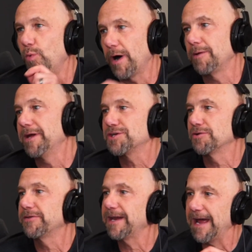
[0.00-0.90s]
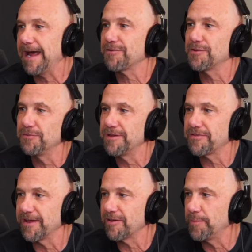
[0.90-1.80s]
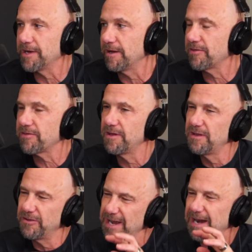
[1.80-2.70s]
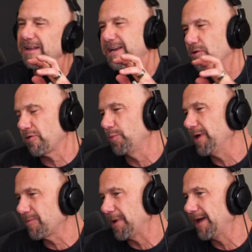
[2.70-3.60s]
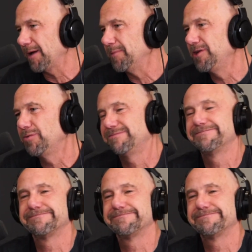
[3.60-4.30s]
want to make sure that I ask you these things because they're kind of like your sweet spot. I mean,